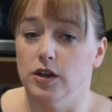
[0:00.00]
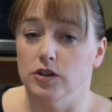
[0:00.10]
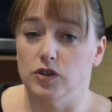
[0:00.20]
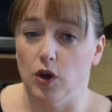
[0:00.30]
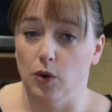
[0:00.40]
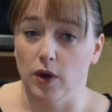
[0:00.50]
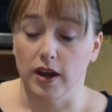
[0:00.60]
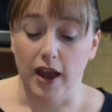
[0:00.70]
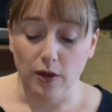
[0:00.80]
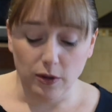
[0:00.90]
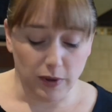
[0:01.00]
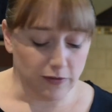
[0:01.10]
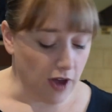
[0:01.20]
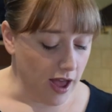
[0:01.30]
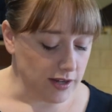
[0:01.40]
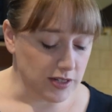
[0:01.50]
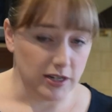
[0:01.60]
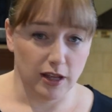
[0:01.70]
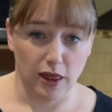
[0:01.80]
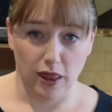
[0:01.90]
So now that we've
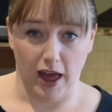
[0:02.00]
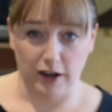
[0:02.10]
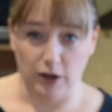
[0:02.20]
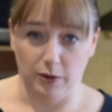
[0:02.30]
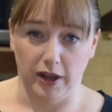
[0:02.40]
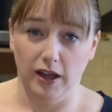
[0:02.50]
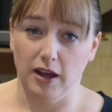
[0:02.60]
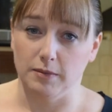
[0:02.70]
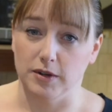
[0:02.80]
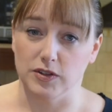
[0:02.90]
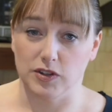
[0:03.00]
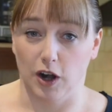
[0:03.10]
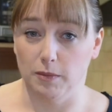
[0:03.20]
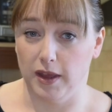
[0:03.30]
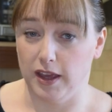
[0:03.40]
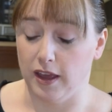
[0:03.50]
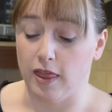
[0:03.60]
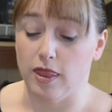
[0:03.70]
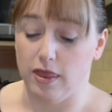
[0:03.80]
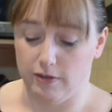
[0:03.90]
got that going, I'm going to start
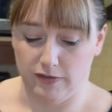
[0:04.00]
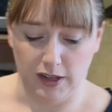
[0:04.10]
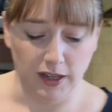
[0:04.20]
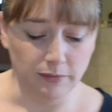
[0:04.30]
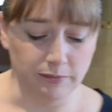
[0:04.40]
making the filling.